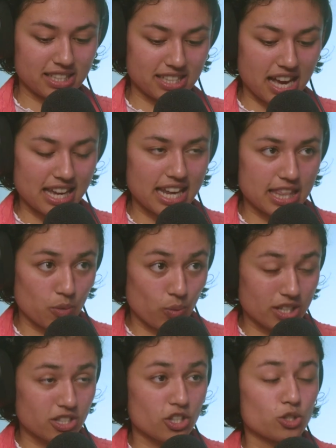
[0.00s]
site. And then
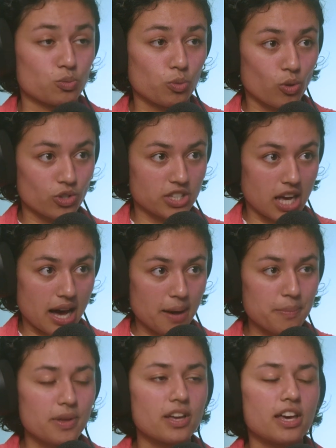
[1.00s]
once those walls are
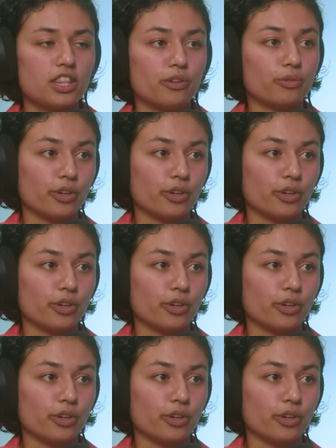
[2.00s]
up, the